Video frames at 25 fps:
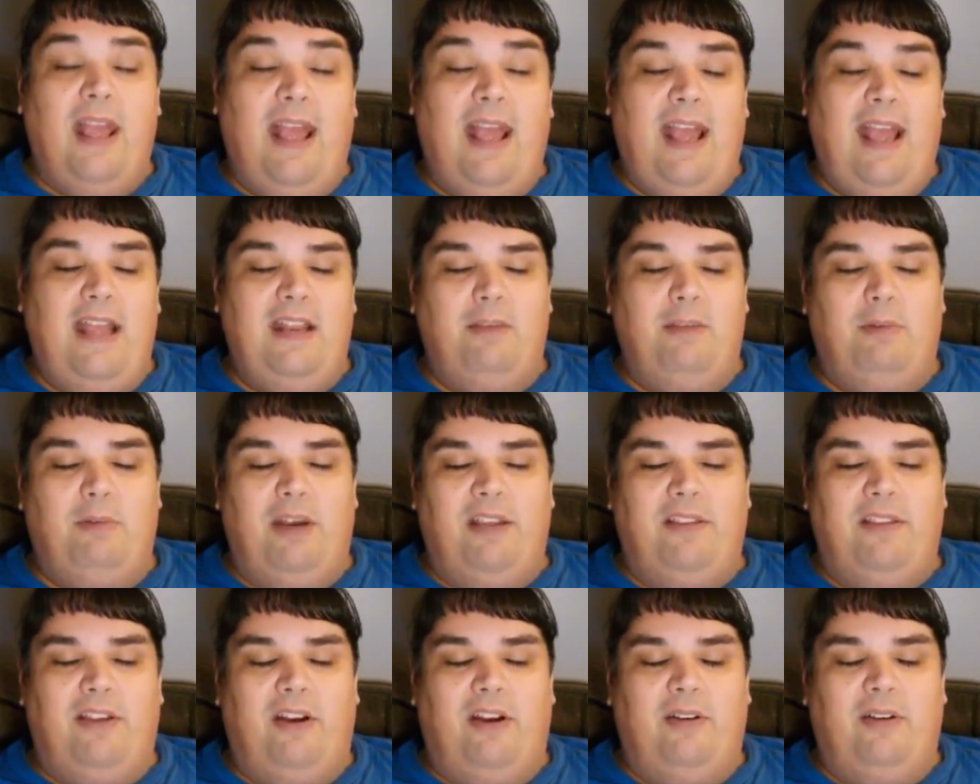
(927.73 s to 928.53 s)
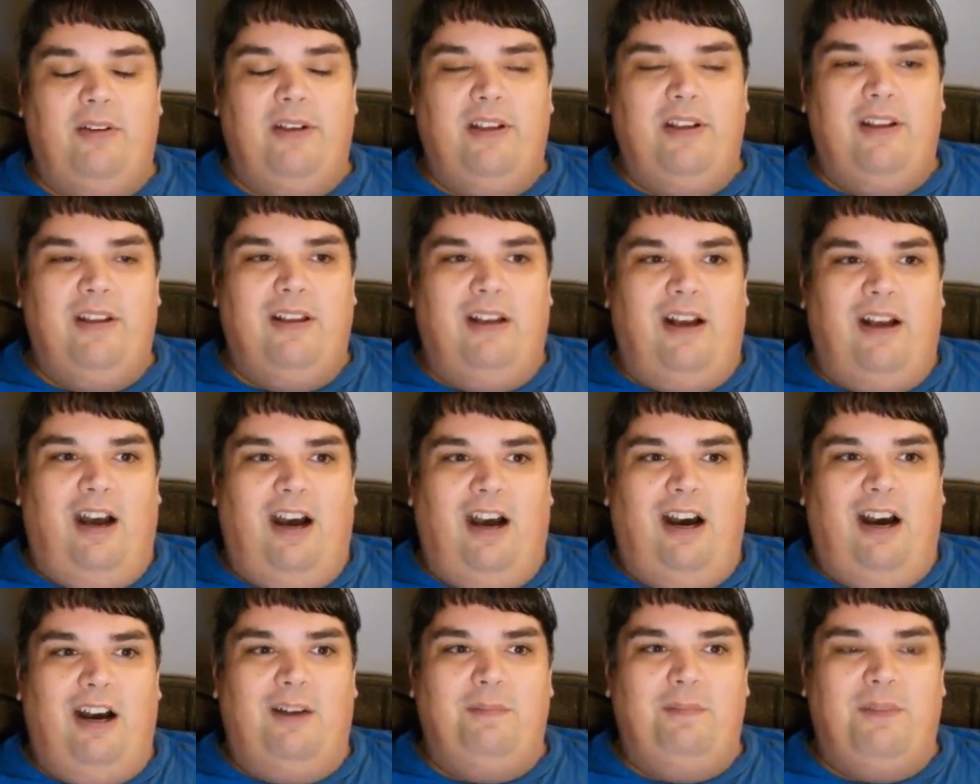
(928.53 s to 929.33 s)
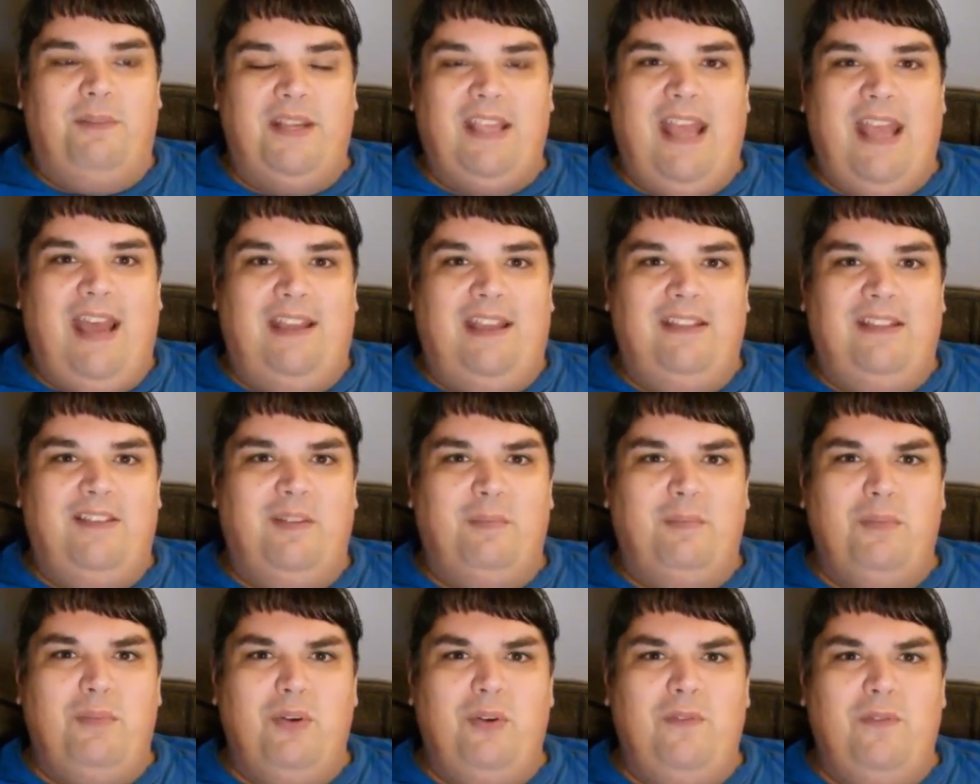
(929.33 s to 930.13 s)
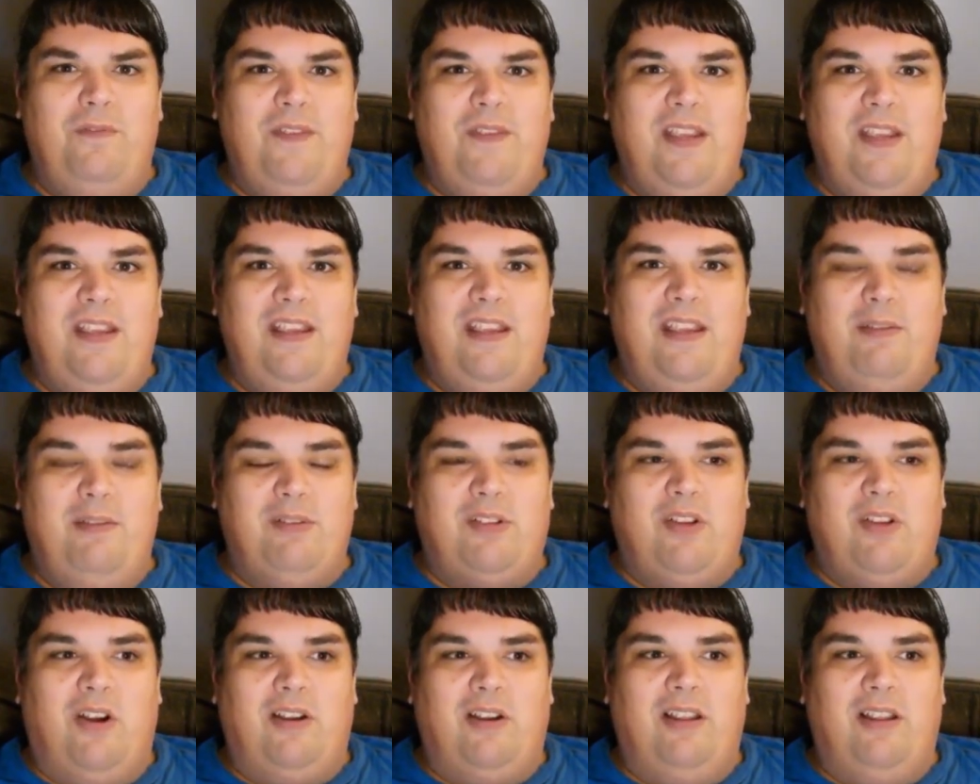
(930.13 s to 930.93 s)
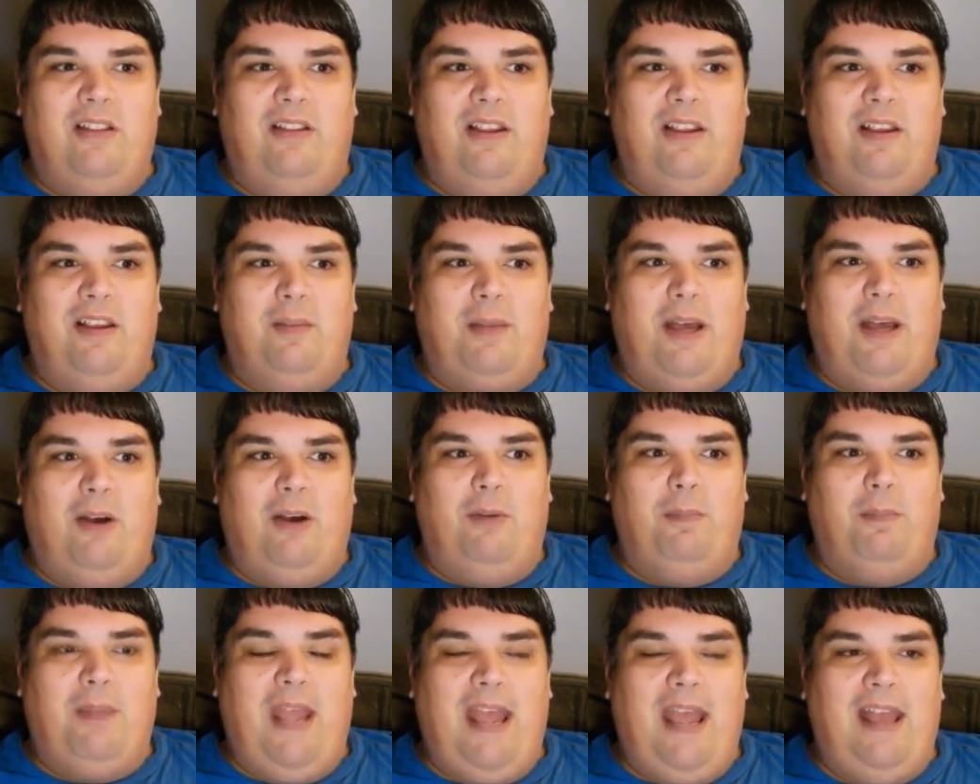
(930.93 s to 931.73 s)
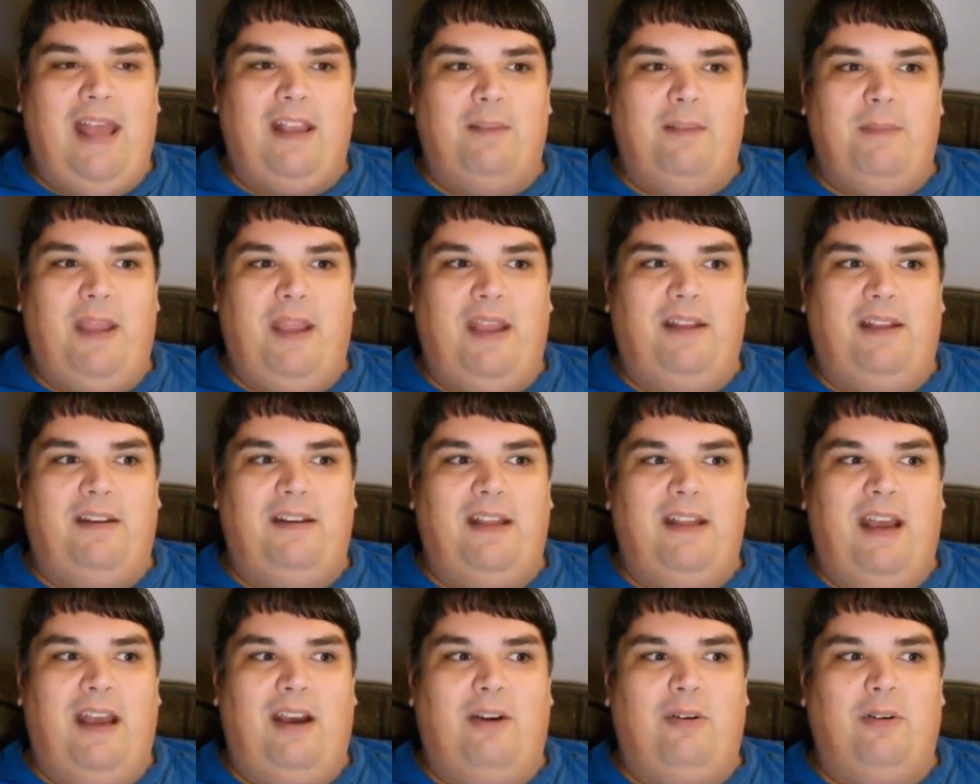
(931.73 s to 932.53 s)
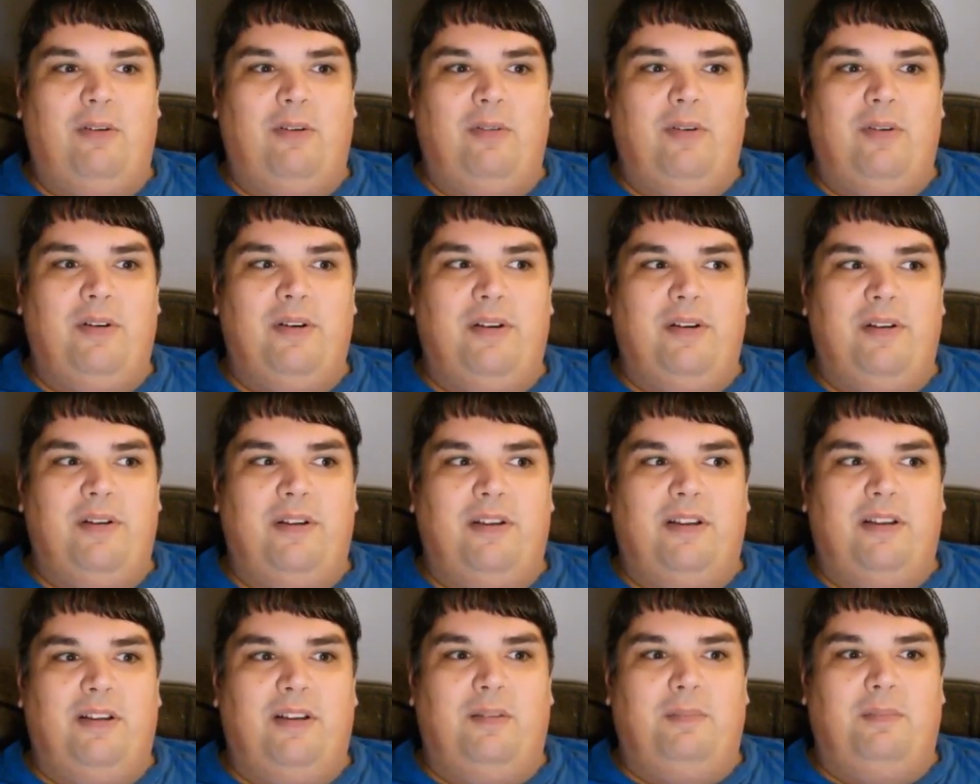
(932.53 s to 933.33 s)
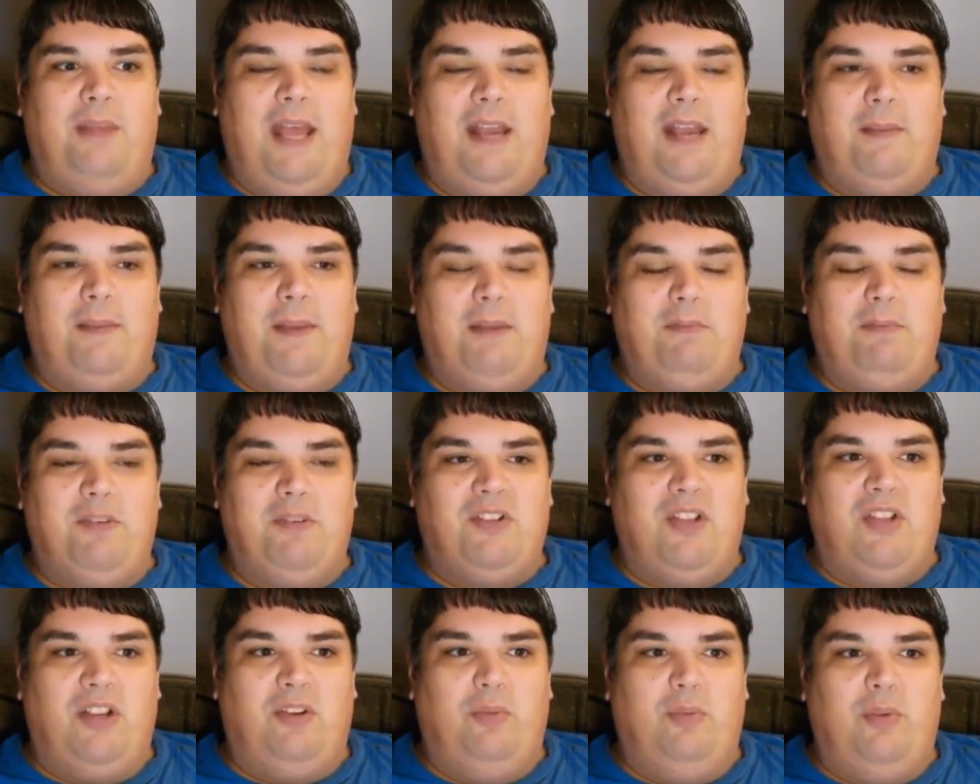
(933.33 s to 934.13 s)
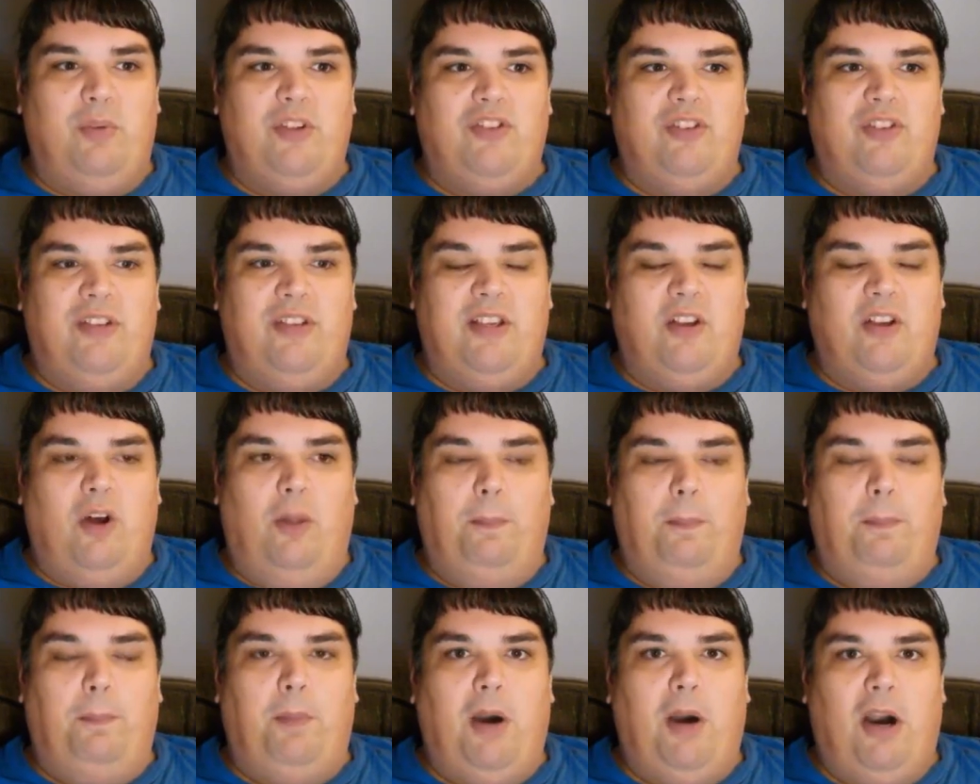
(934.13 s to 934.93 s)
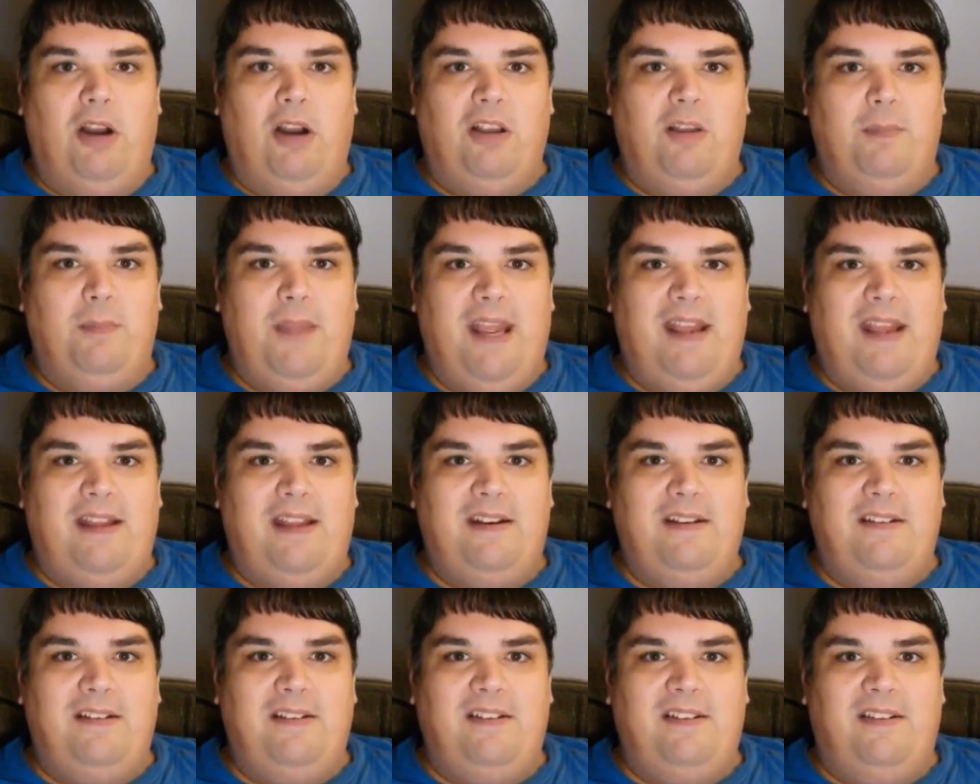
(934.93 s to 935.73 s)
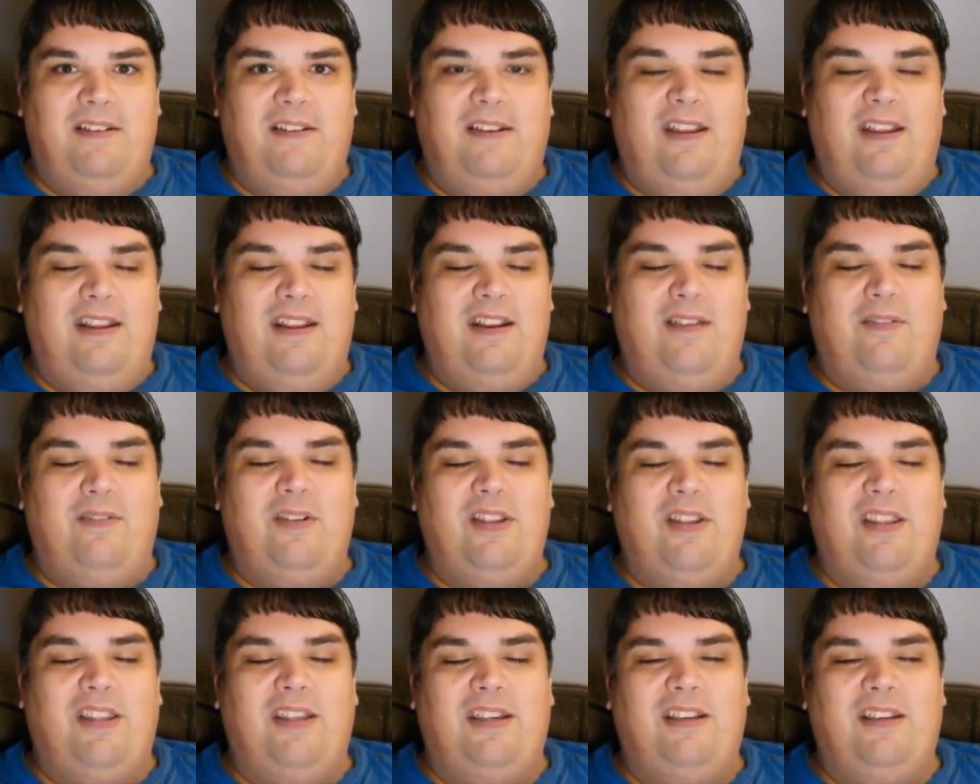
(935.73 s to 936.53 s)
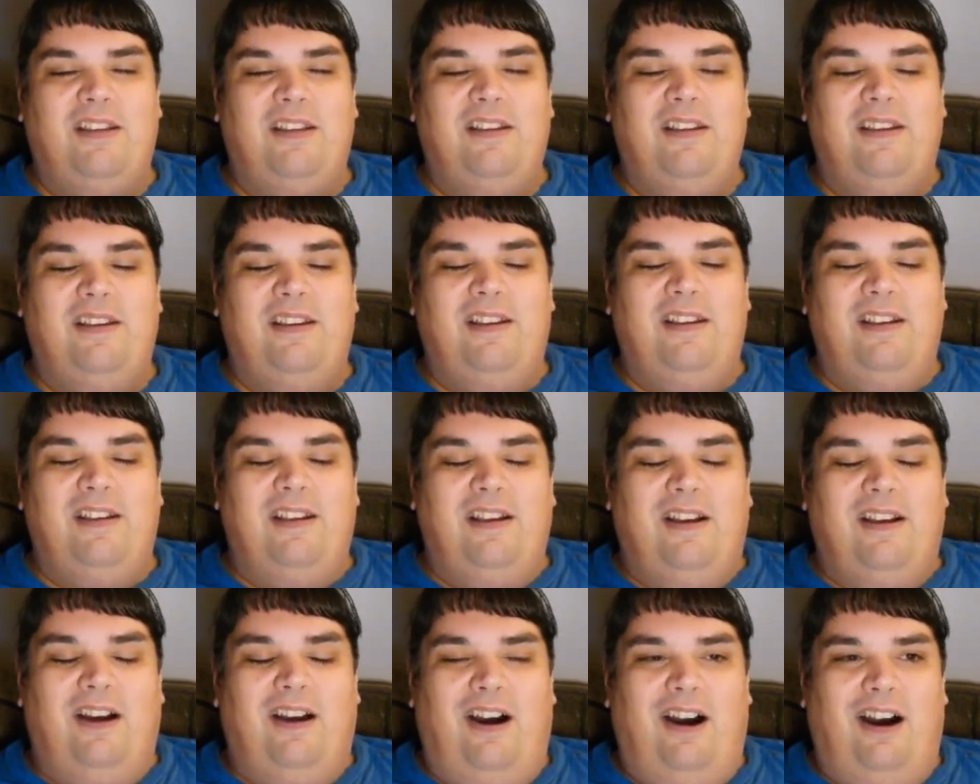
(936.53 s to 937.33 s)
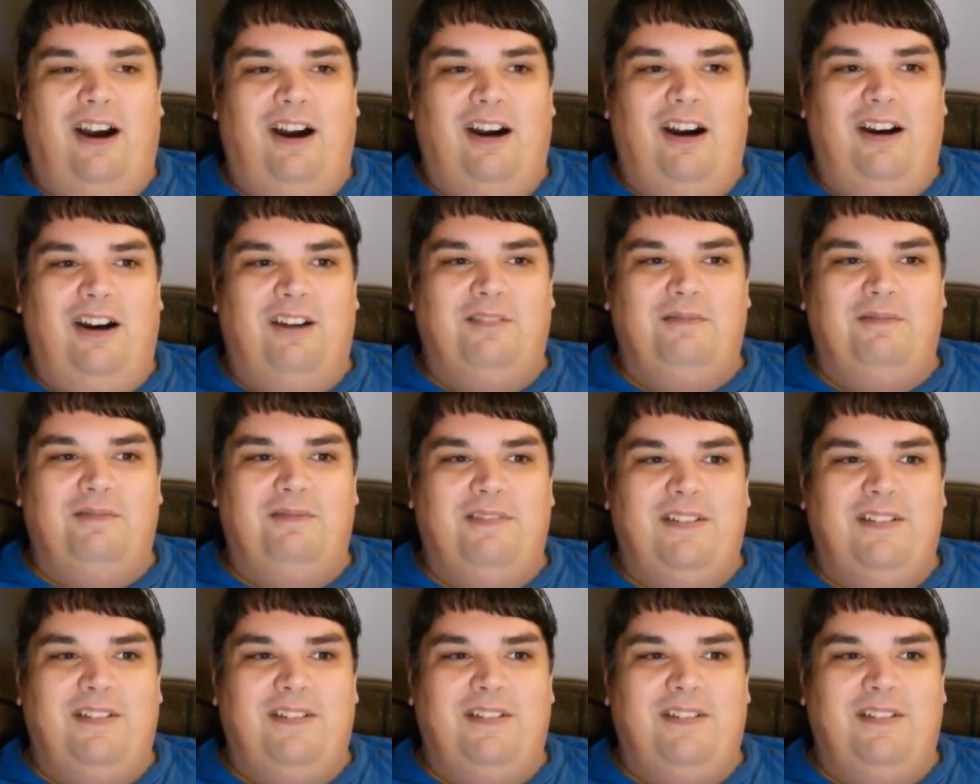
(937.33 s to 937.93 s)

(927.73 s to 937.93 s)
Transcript: Anyway, though, um, but yeah, in the movie he was talking like about Pac Man and how Pac Man was like originally called Puck Man and everything. Um,